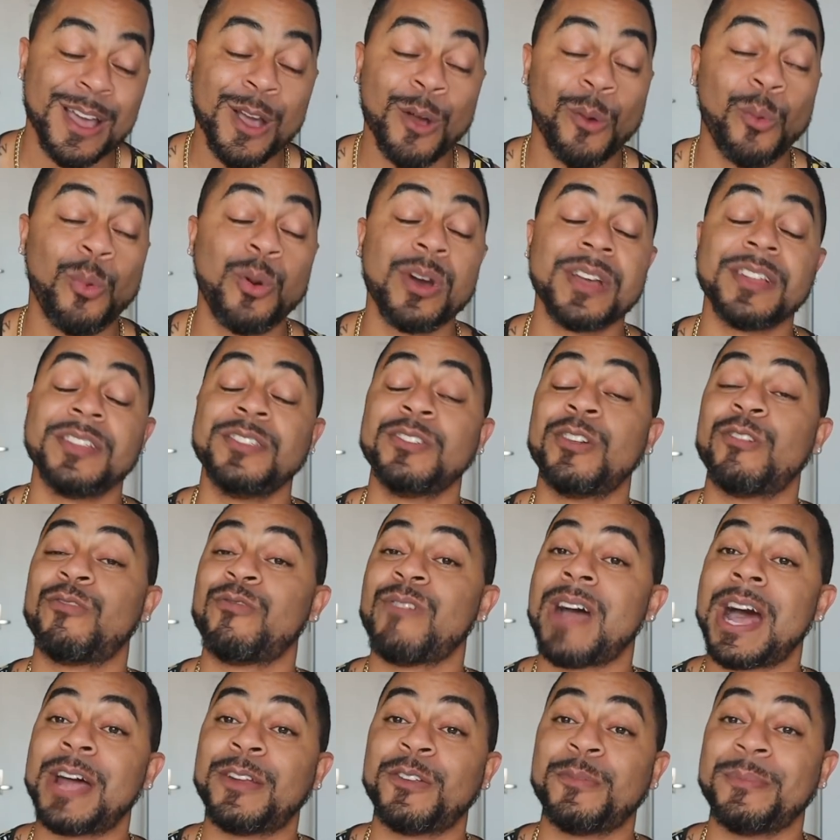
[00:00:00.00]
wouldn't a
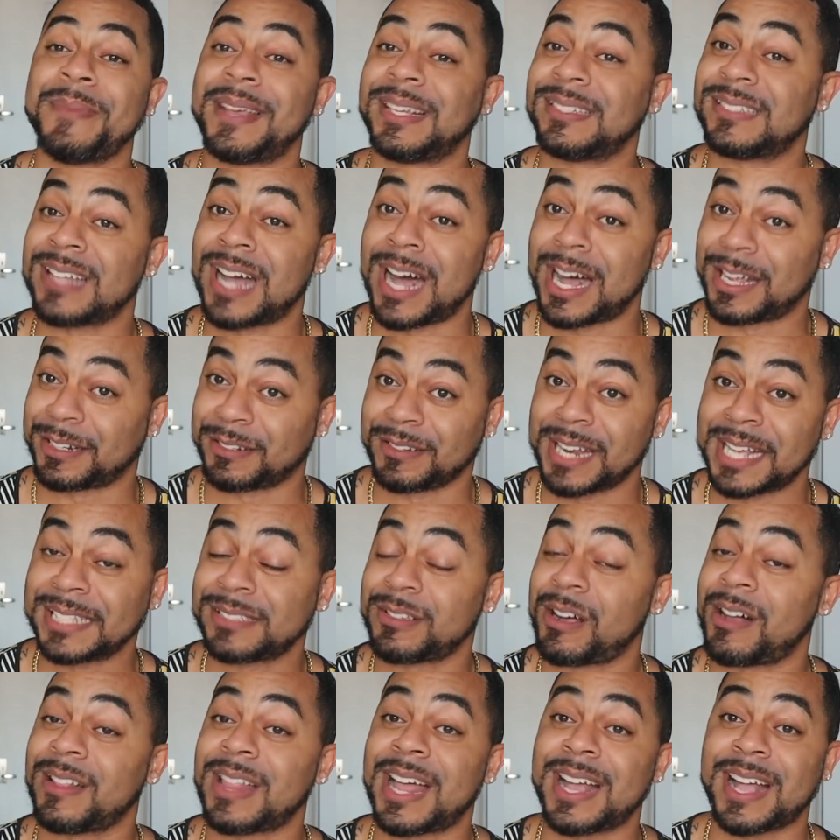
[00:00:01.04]
Ronald McDonald? That's
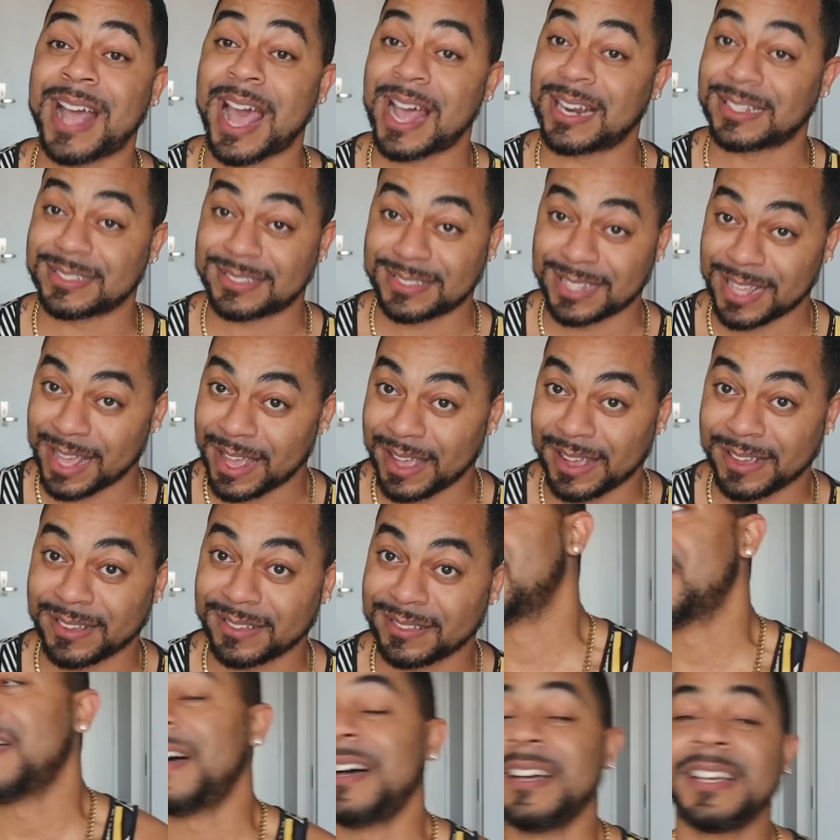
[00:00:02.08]
all I gotta say.
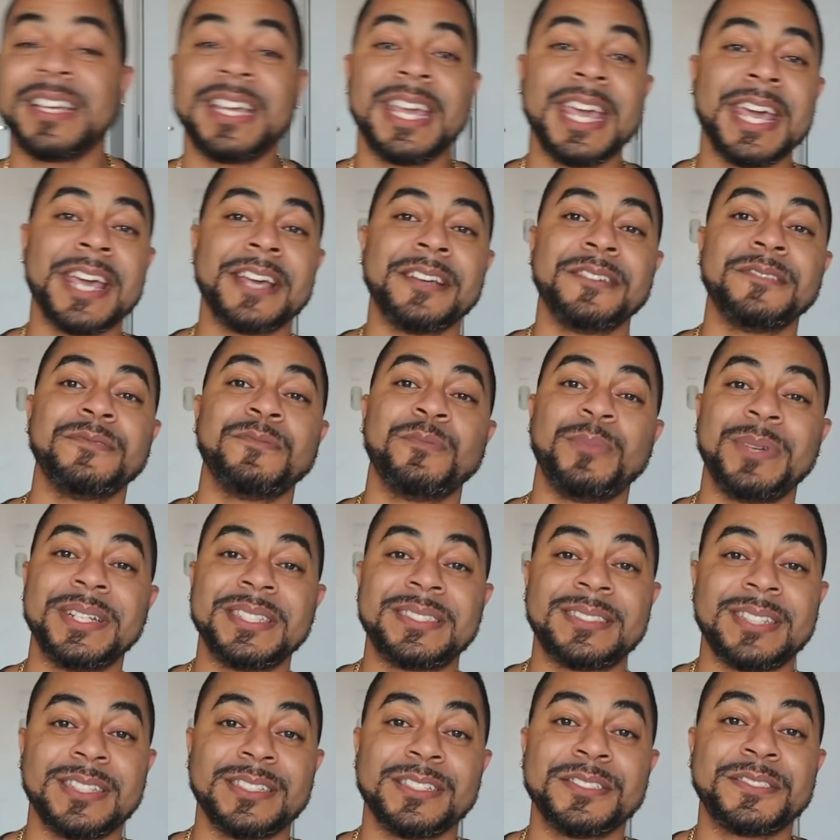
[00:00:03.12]
Again, we
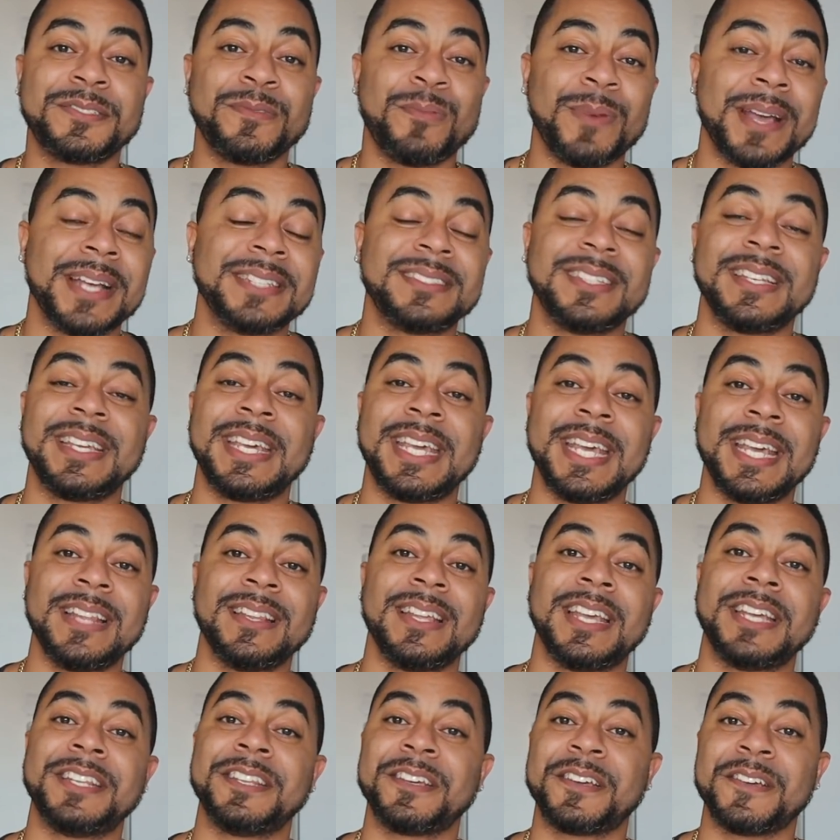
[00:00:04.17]
see the twins and
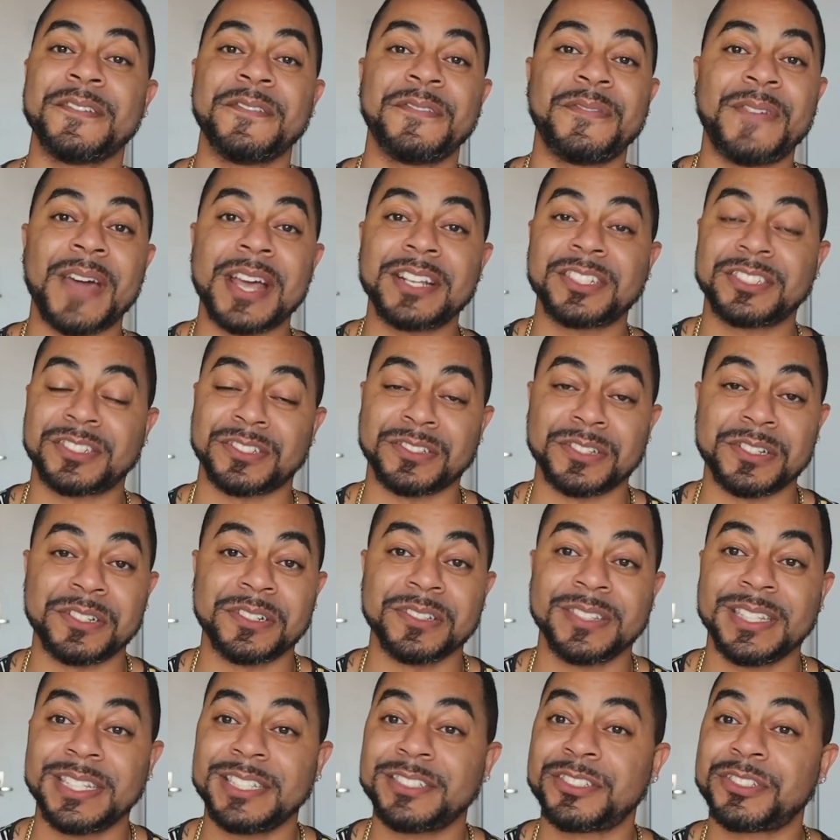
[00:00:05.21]
Keely in the confessional,
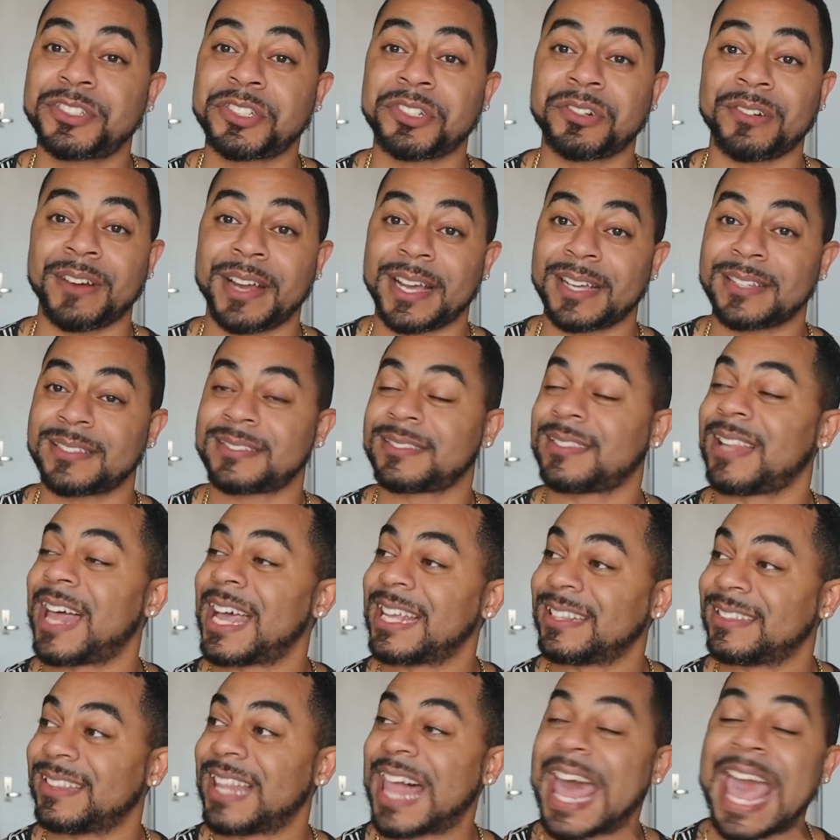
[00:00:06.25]
these tricks,
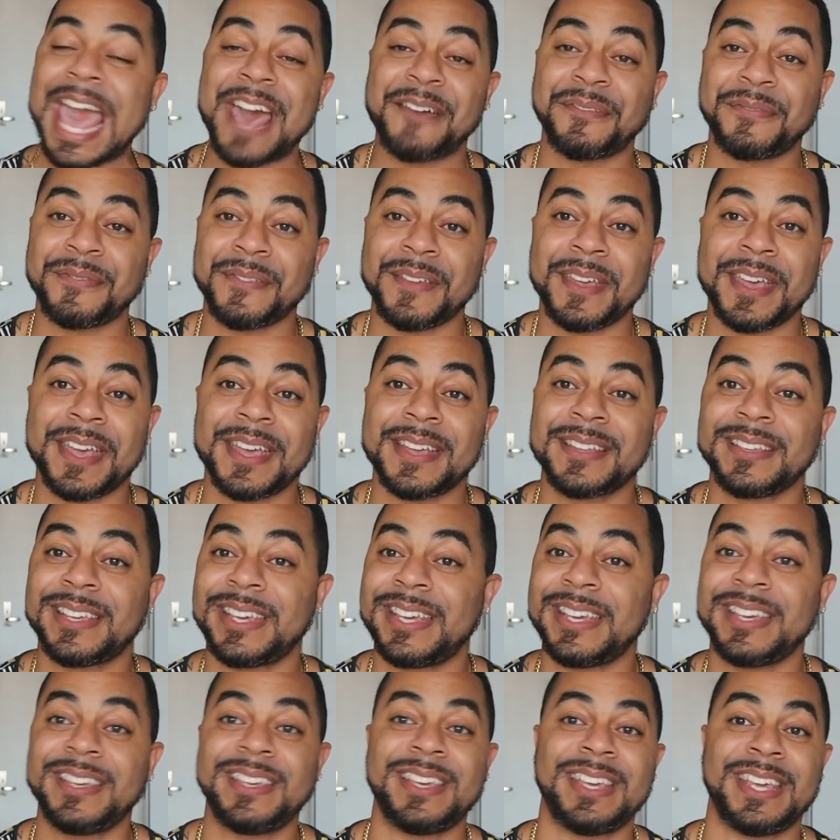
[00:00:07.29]
like laughing,
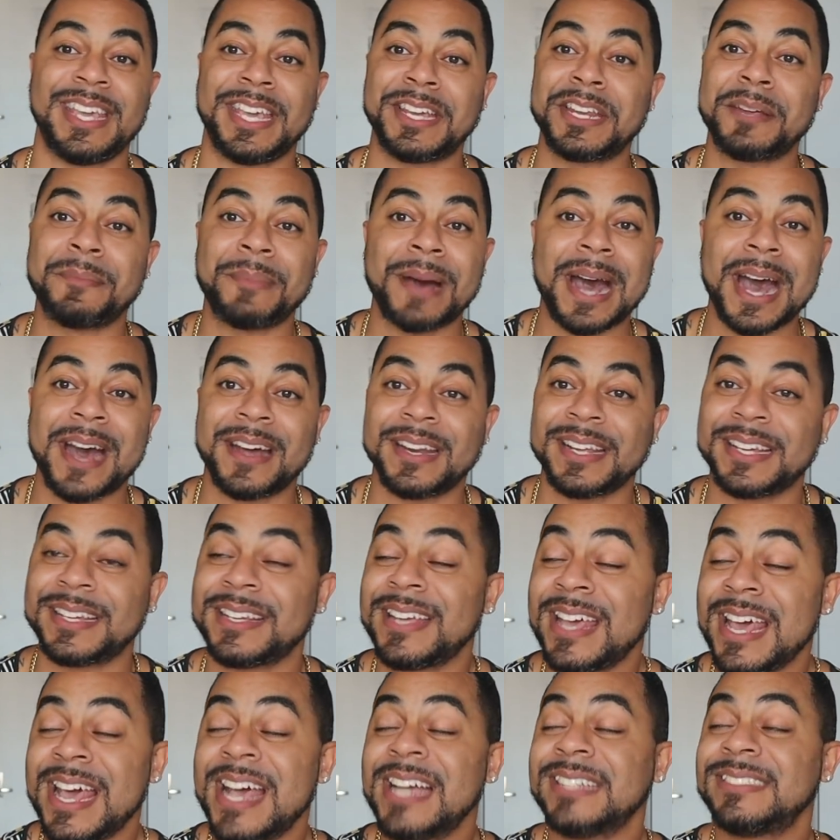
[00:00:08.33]
kikiing about it,
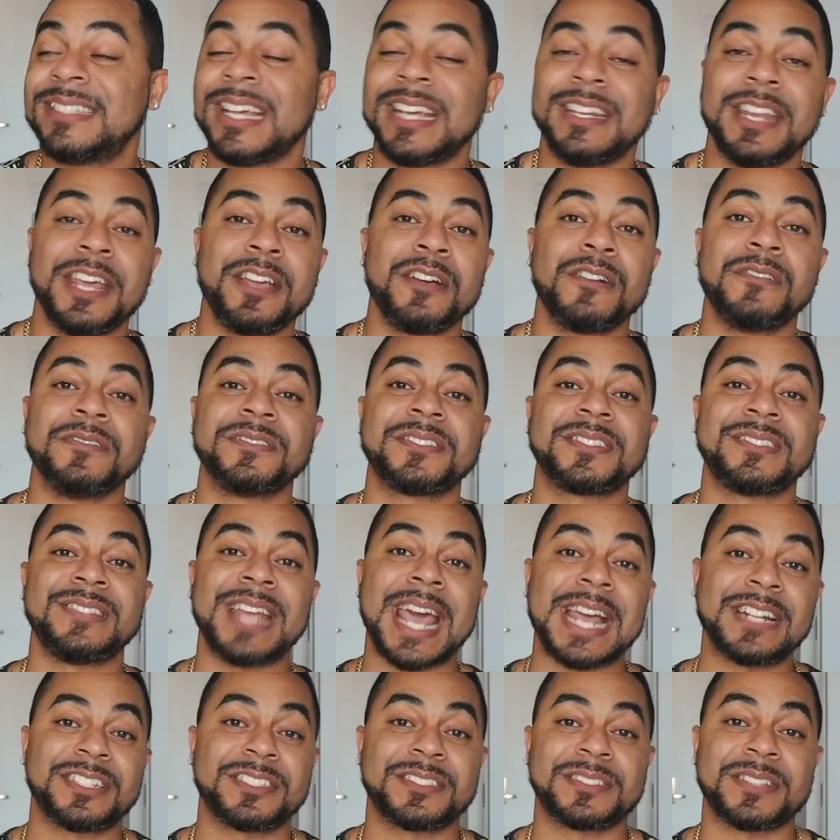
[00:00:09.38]
saying they're gonna
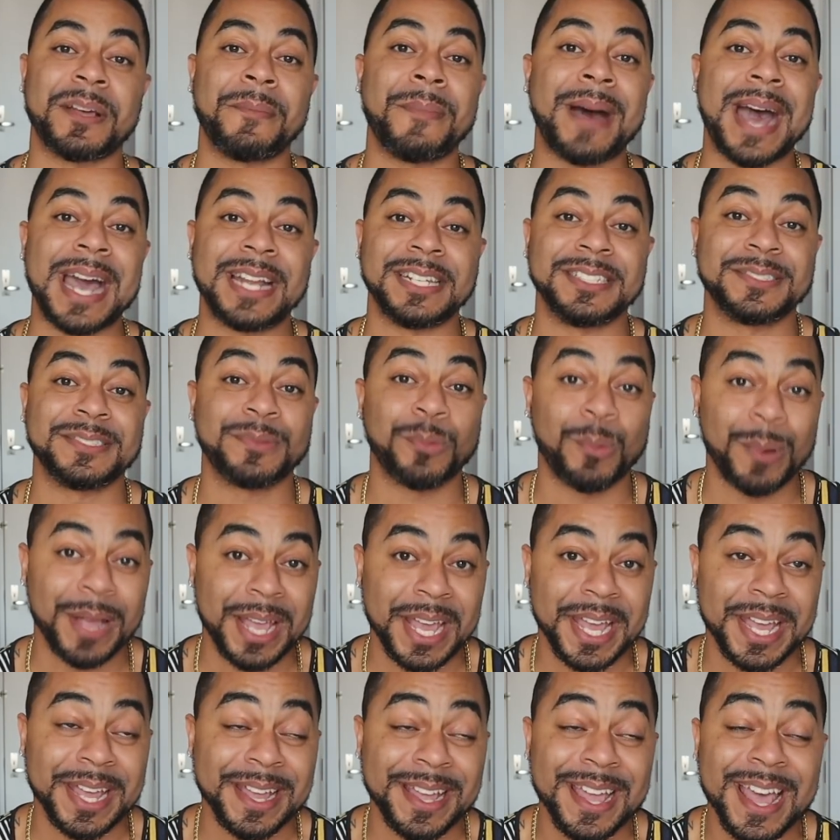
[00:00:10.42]
snatch somebody's
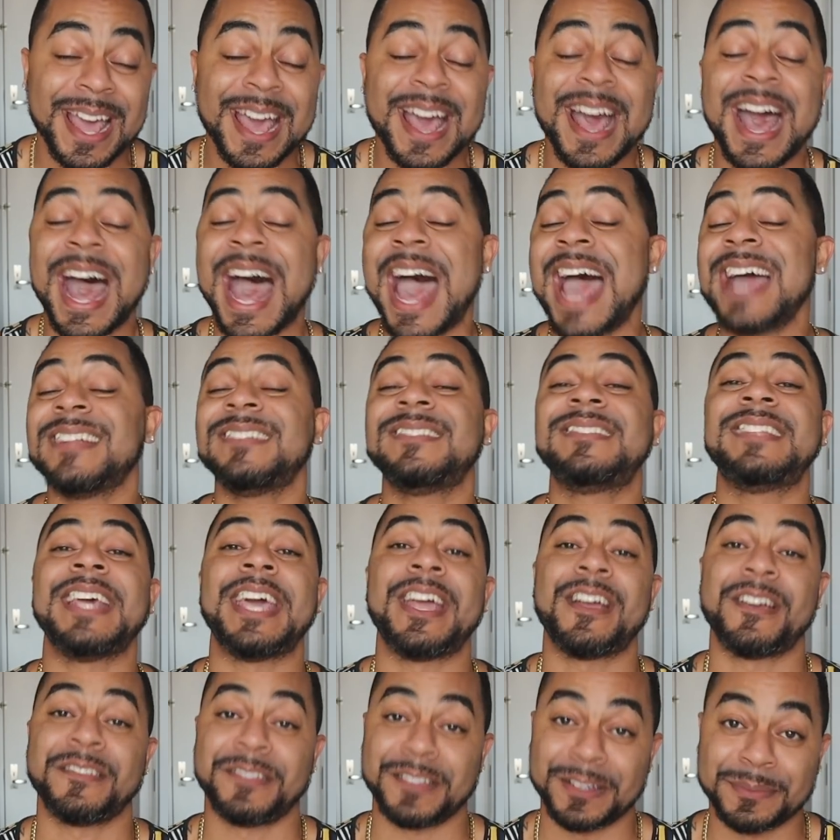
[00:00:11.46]
wig. I
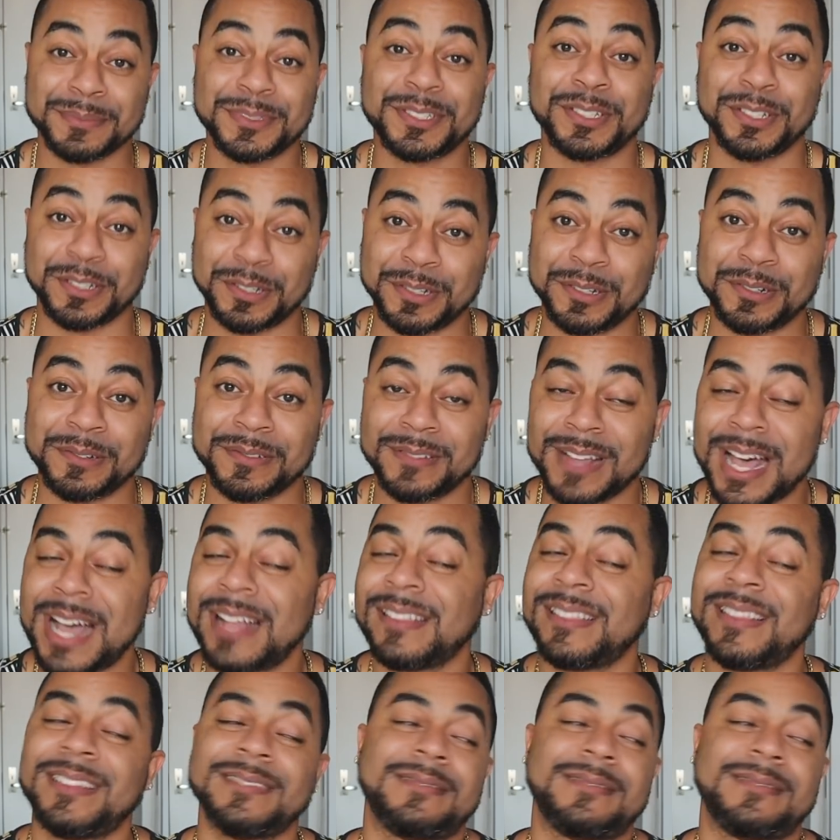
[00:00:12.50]
dare them to. I...